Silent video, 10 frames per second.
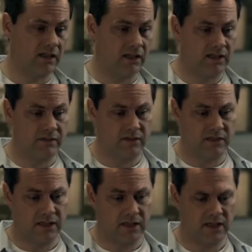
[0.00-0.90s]
light of it
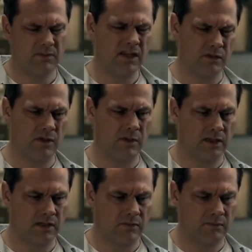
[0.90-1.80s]
earlier. He means well, but he
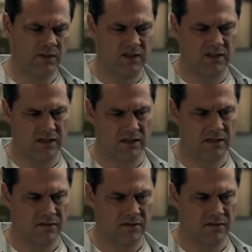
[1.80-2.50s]
can be a bit insensitive.